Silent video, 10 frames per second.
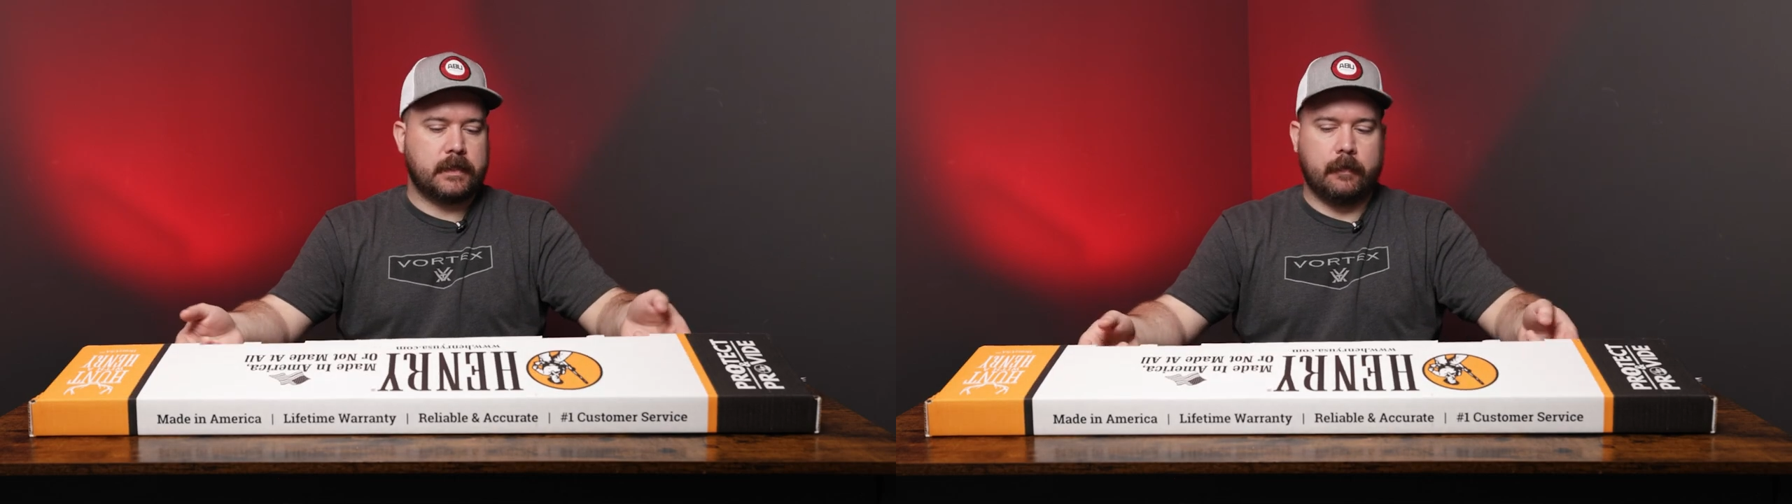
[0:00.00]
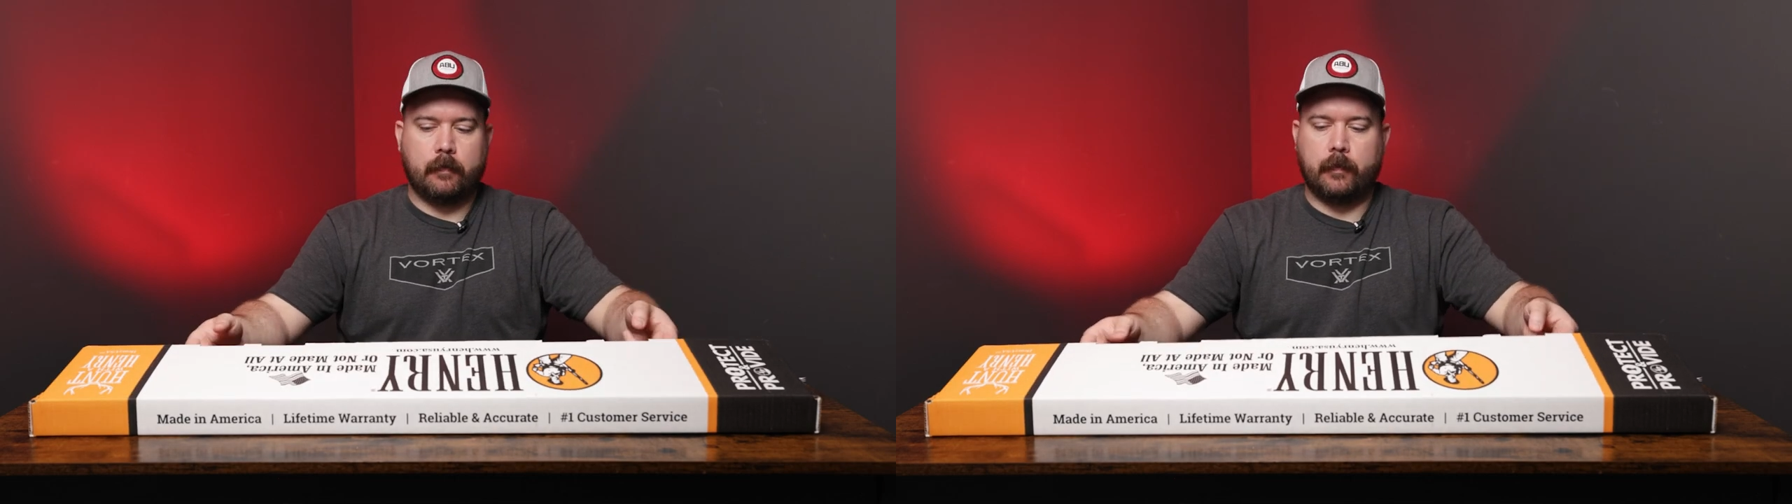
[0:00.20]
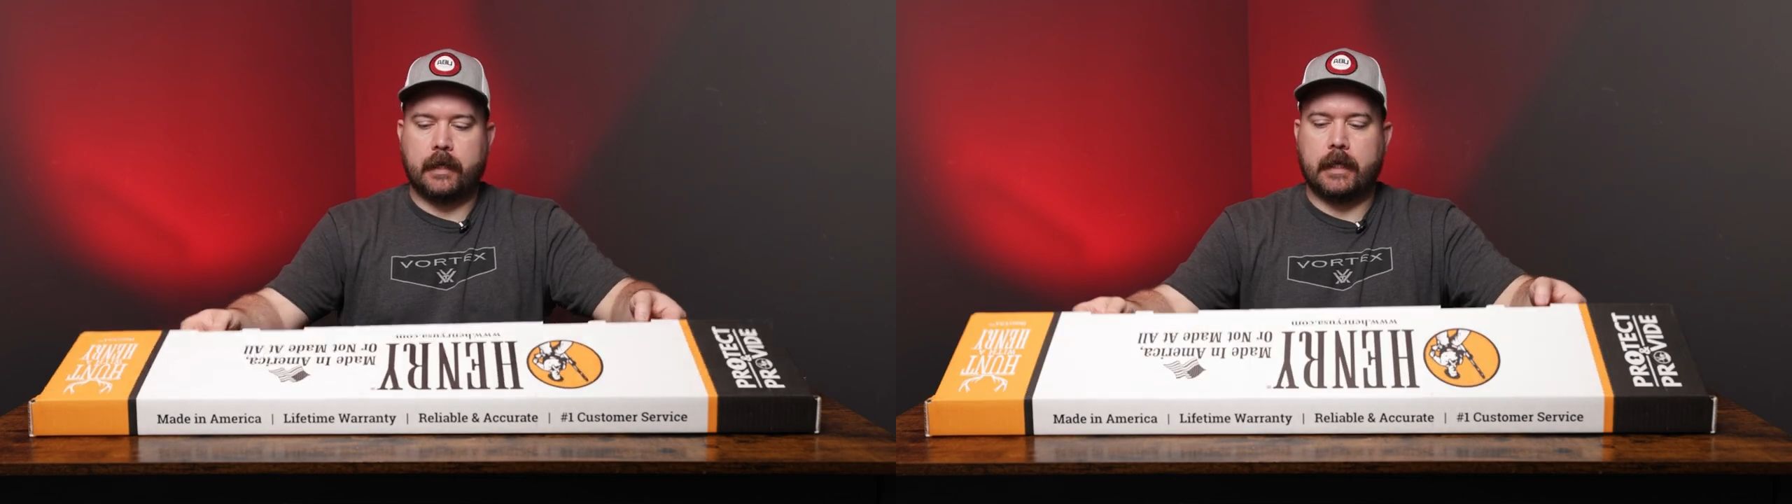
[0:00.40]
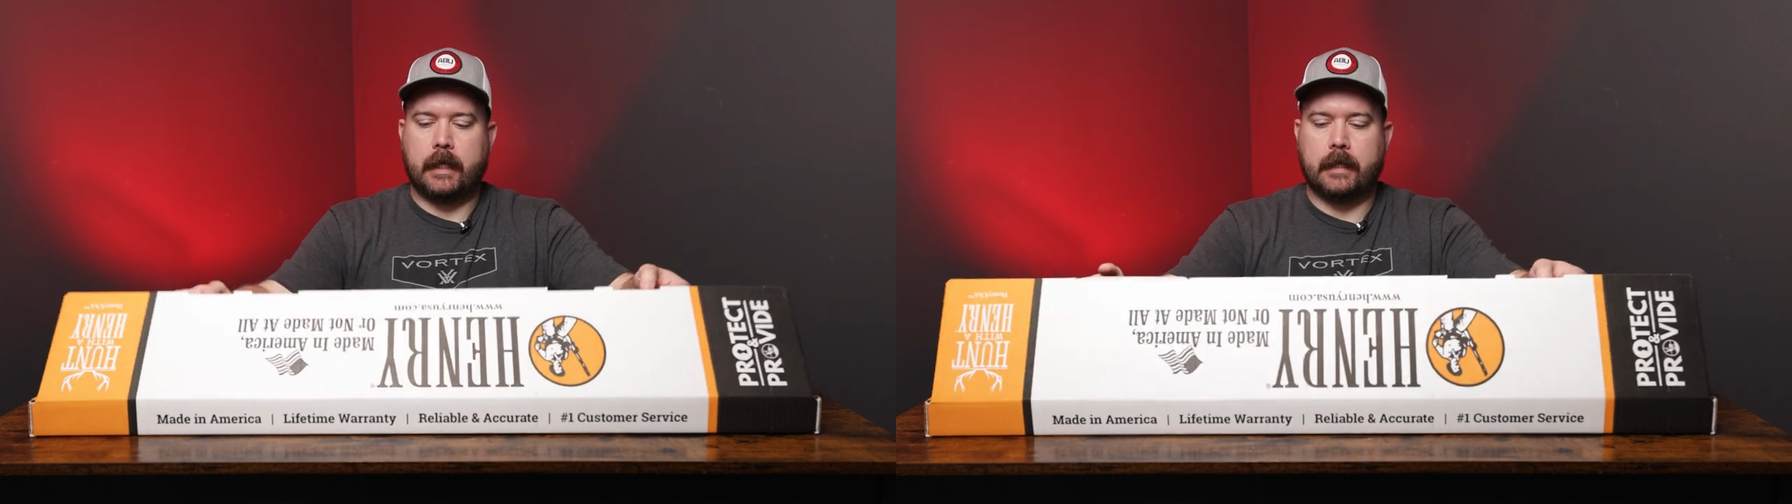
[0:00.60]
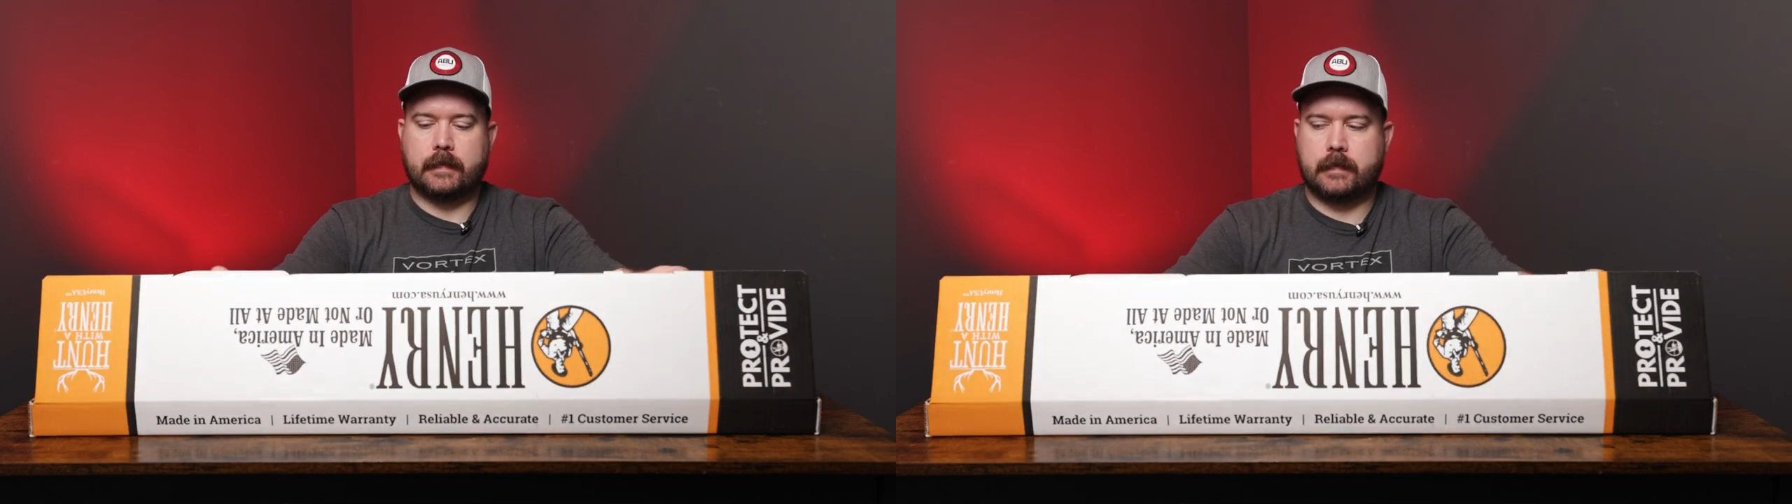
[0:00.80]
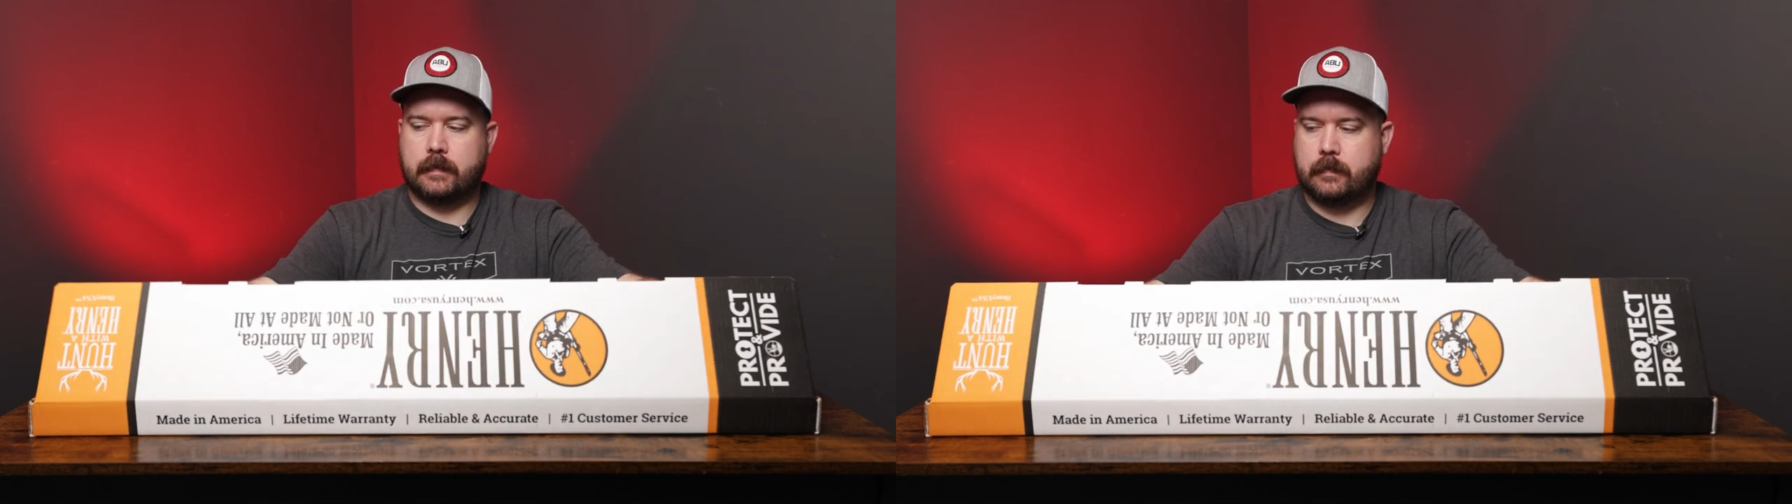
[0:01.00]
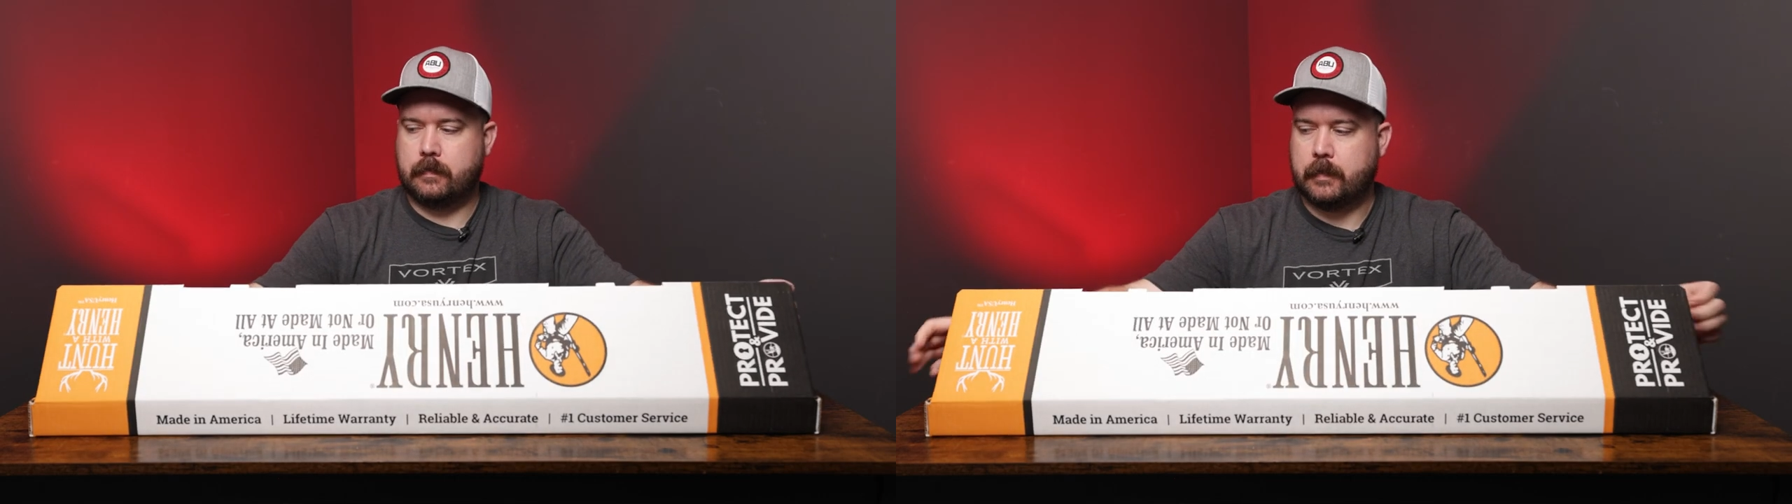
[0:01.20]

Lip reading: see what we get.